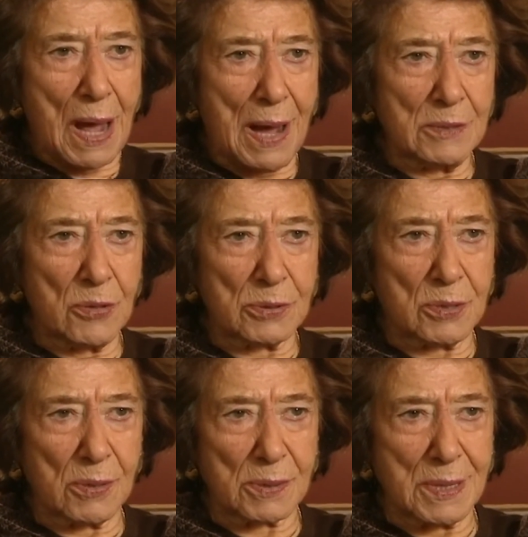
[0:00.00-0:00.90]
either
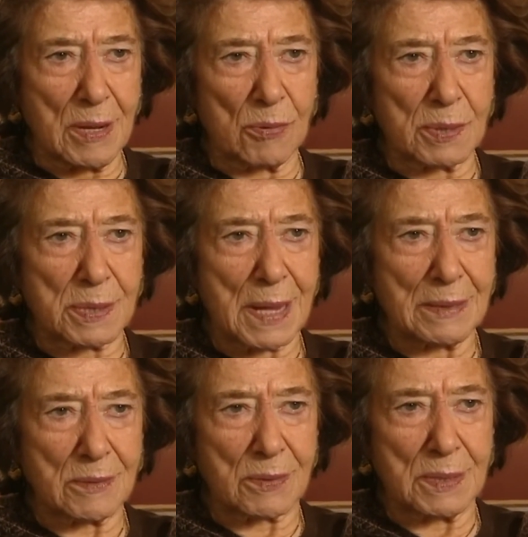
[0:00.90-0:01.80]
Thursday or
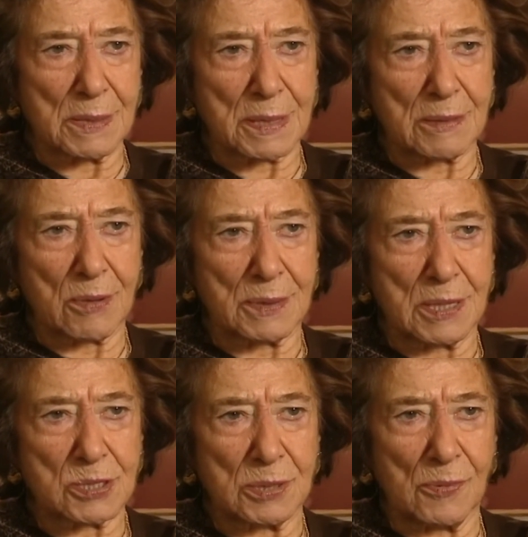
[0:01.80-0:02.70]
Saturday.
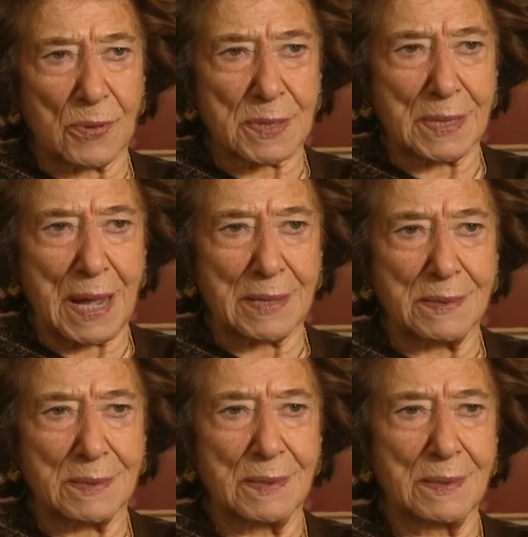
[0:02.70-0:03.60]
Saturday she was dead.